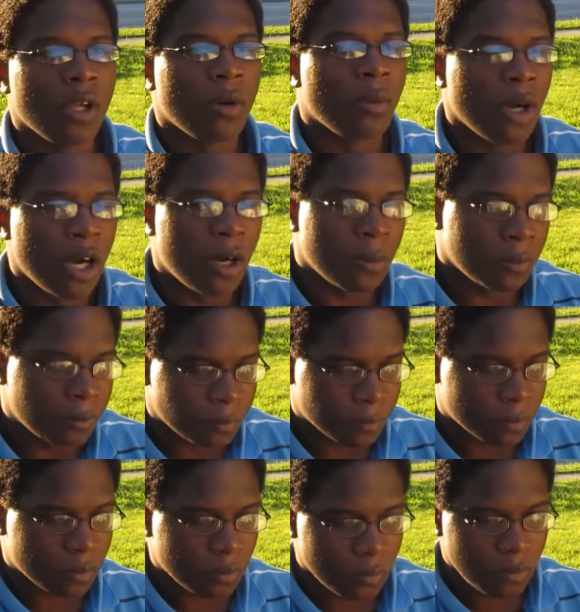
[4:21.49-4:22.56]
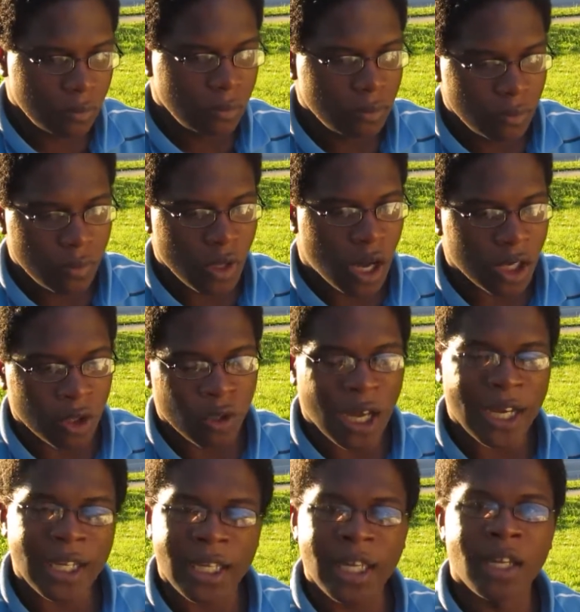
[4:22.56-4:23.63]
Well, a
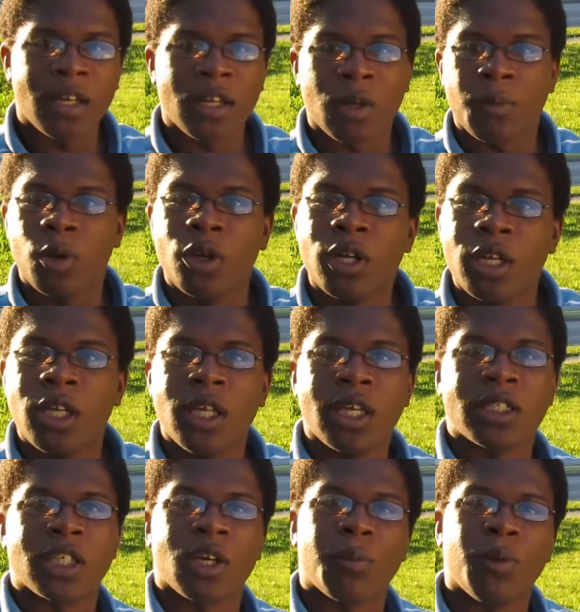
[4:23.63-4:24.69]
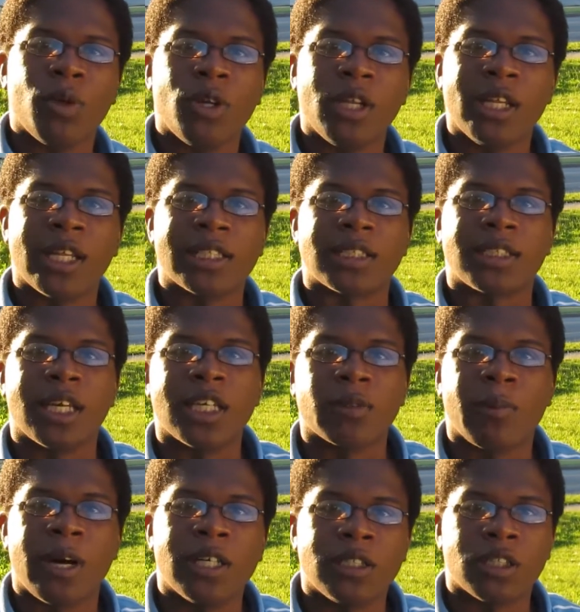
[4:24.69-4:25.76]
united community is a community that stands
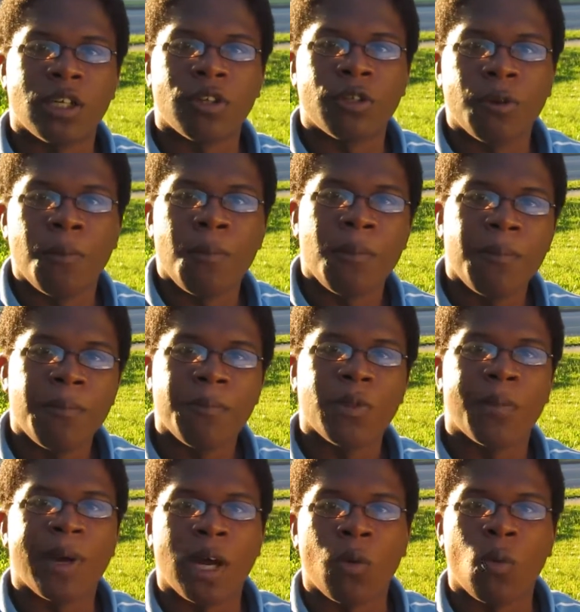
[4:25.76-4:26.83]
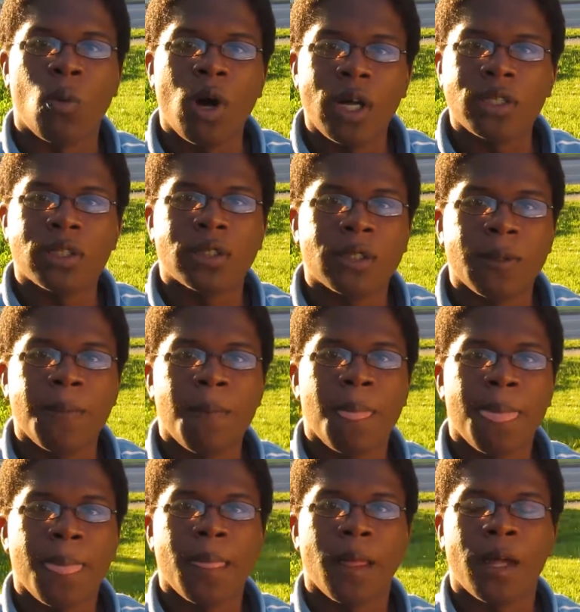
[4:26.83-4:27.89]
by each other no matter what,
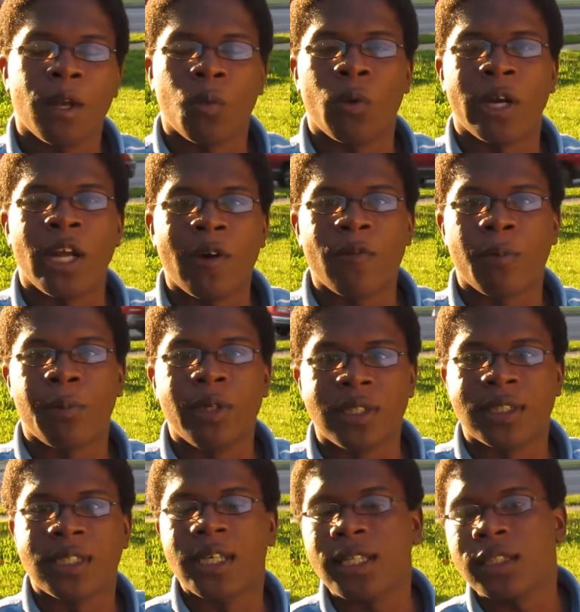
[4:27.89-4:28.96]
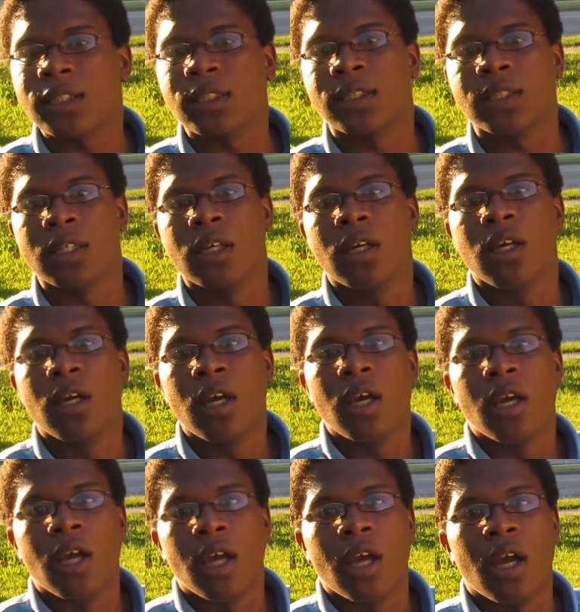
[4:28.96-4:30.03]
under whatever pretense,
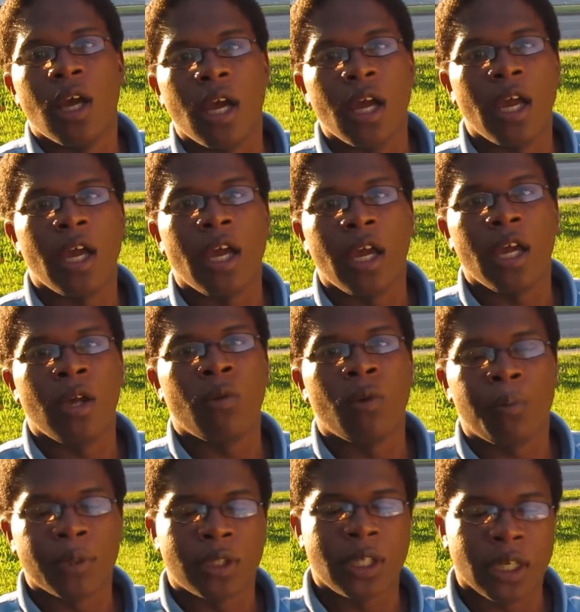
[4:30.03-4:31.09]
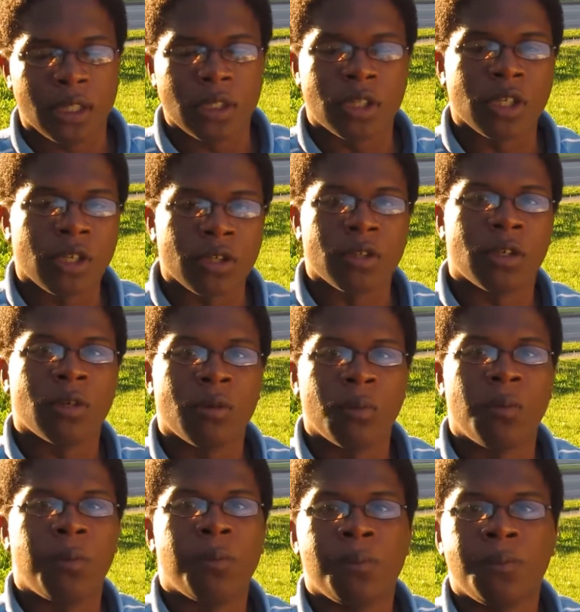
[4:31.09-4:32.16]
and will protect each other
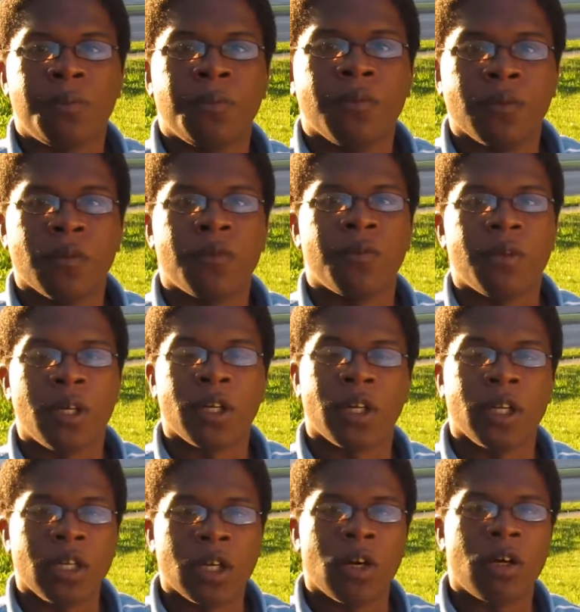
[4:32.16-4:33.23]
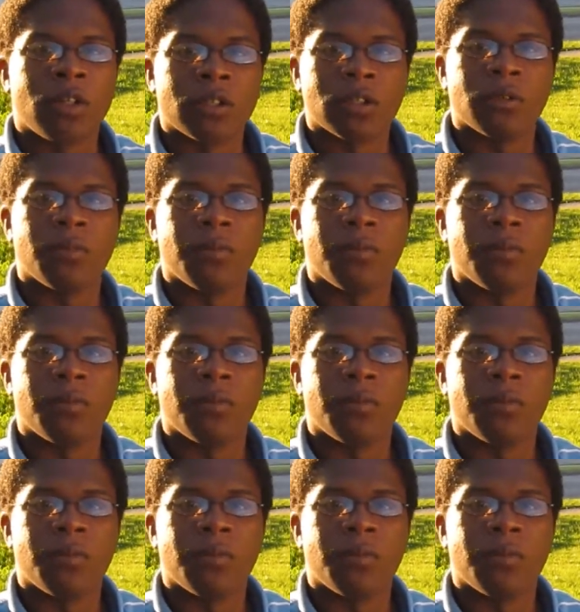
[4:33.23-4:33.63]
under any cause.